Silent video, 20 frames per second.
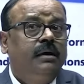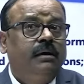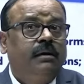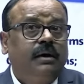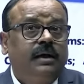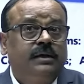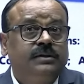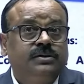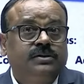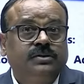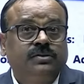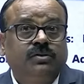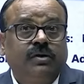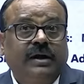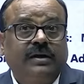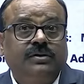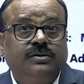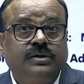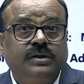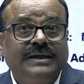
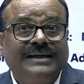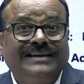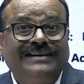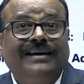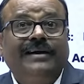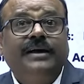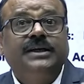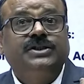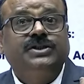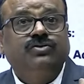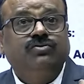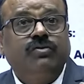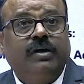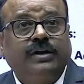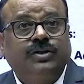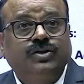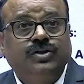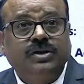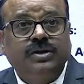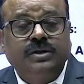constructed,
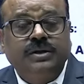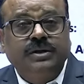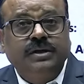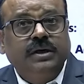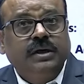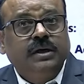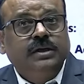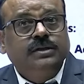structured.